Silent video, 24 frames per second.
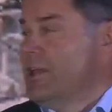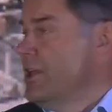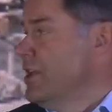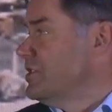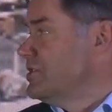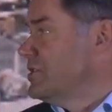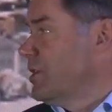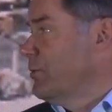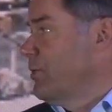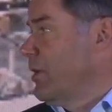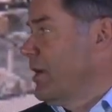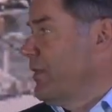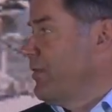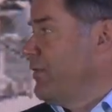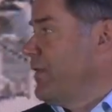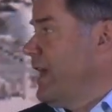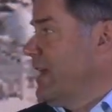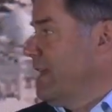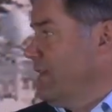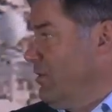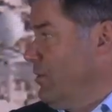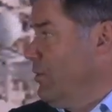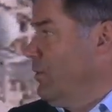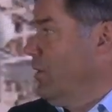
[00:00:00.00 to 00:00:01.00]
So I want to
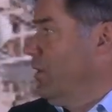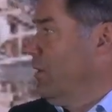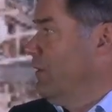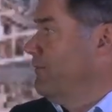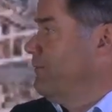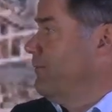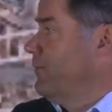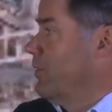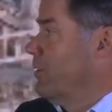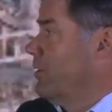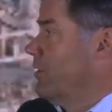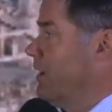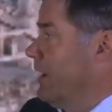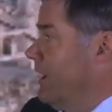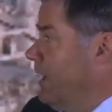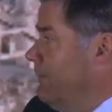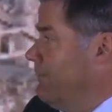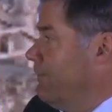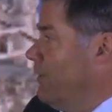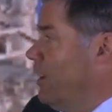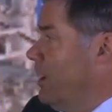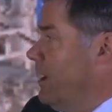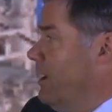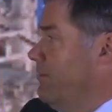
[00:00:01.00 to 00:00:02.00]
thank you all for
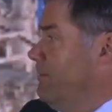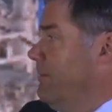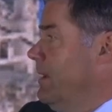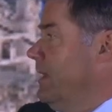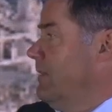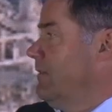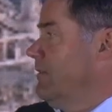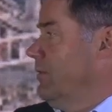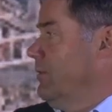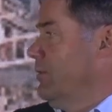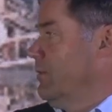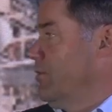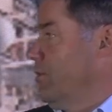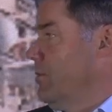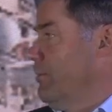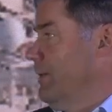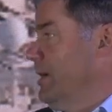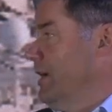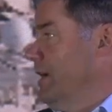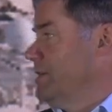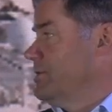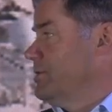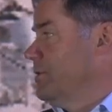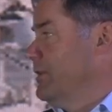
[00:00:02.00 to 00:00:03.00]
inviting me to come
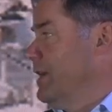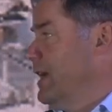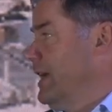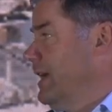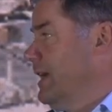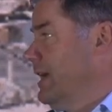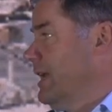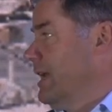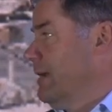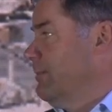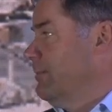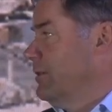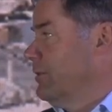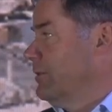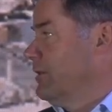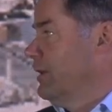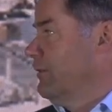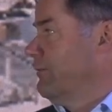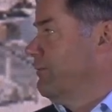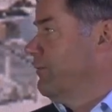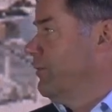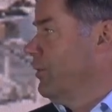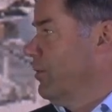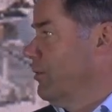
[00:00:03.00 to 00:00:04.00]
here today, and I'm
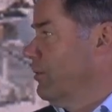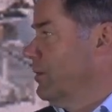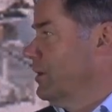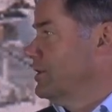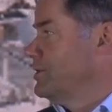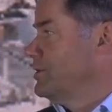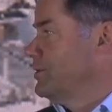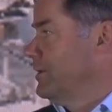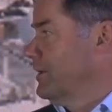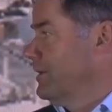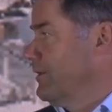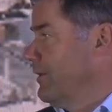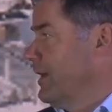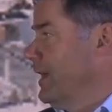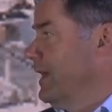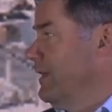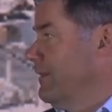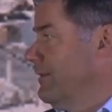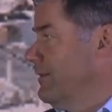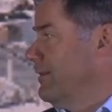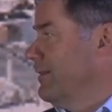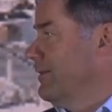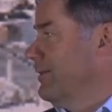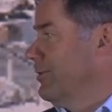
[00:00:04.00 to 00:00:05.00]
looking forward to a
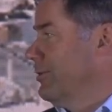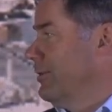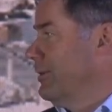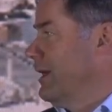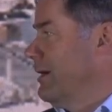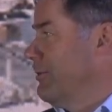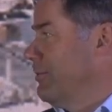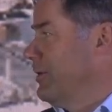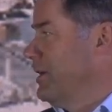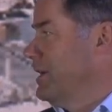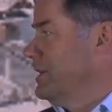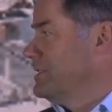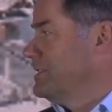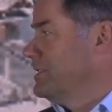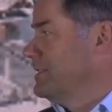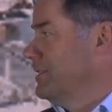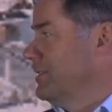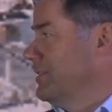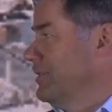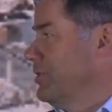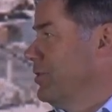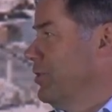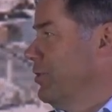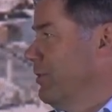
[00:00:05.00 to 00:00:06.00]
great
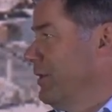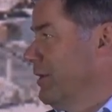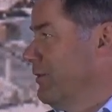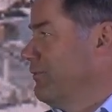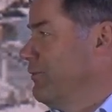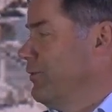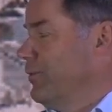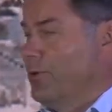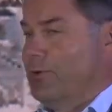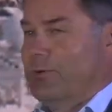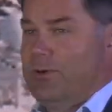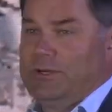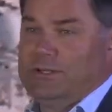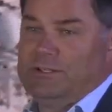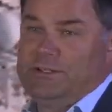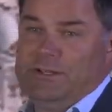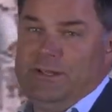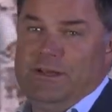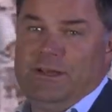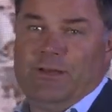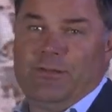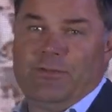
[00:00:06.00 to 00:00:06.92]
collaboration going forward.